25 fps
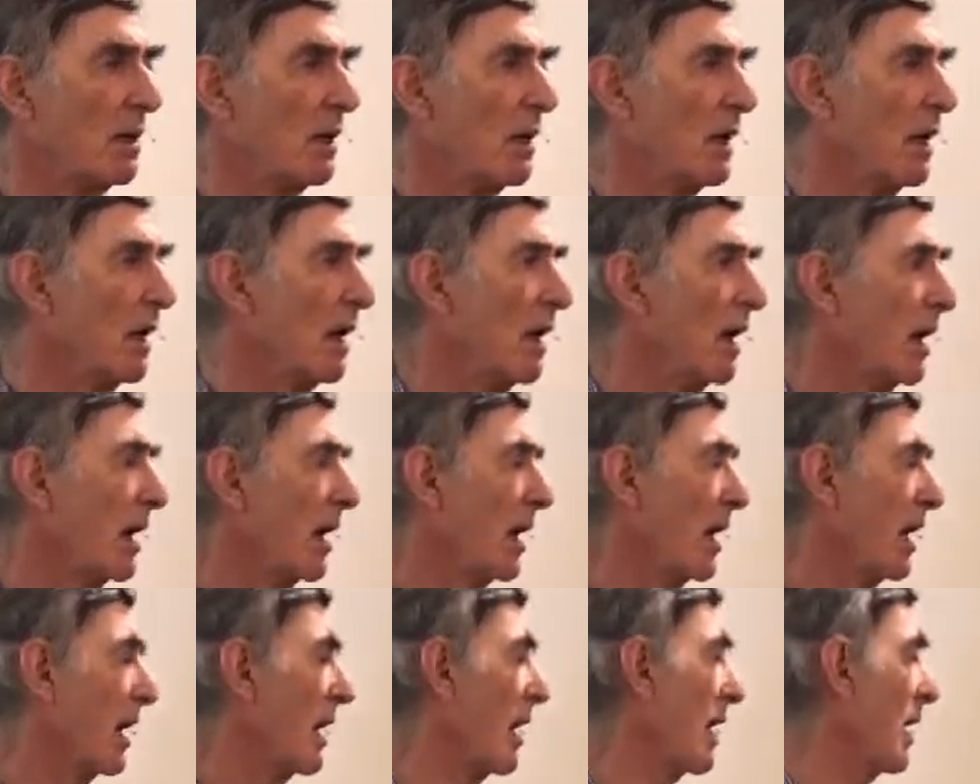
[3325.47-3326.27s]

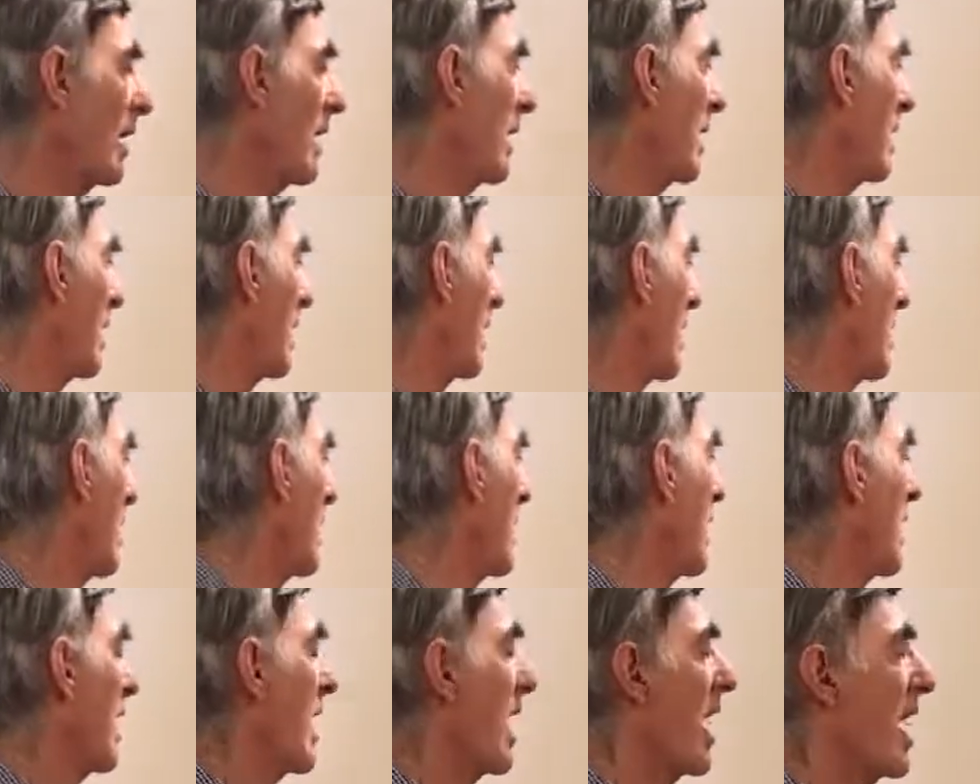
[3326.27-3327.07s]

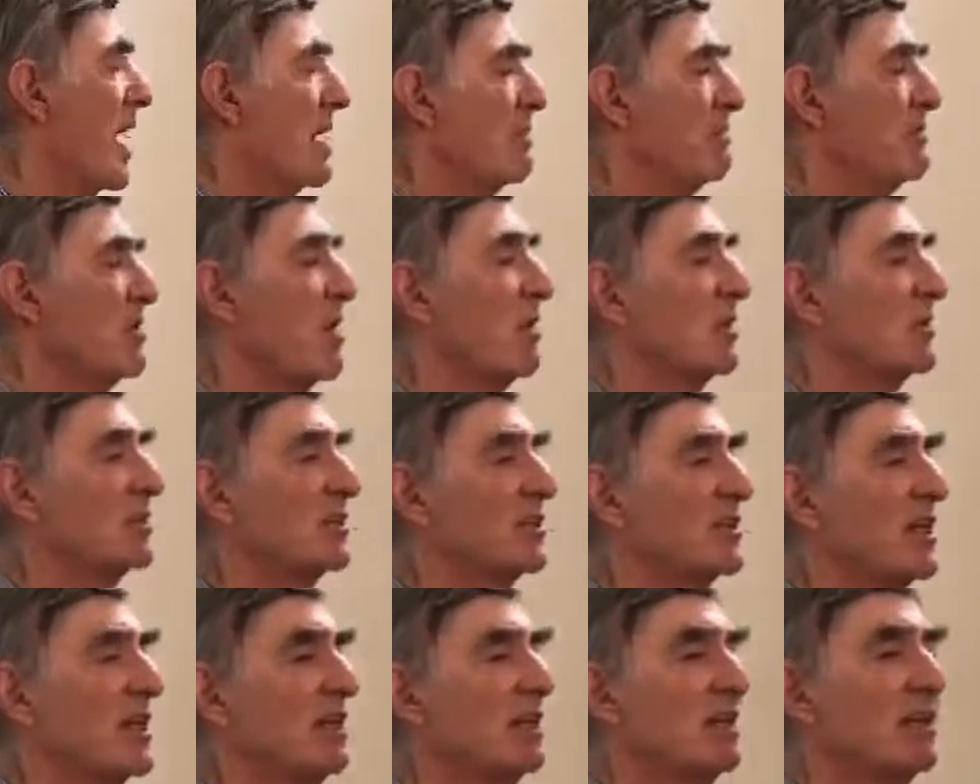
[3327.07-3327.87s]
I'm not
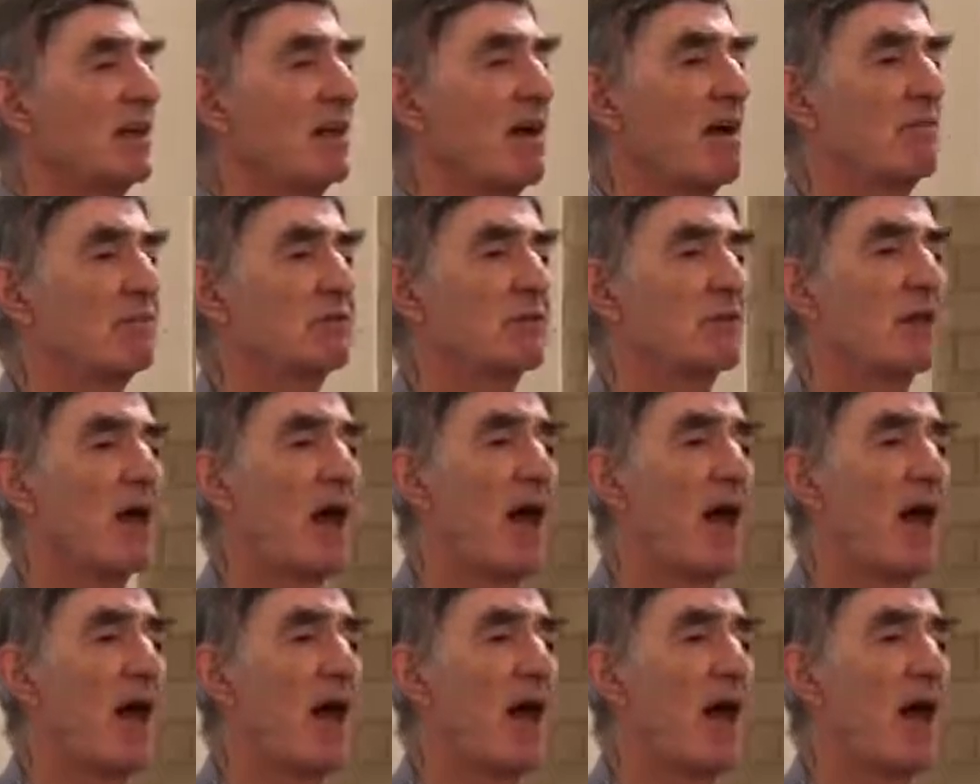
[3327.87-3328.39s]
skilled enough to,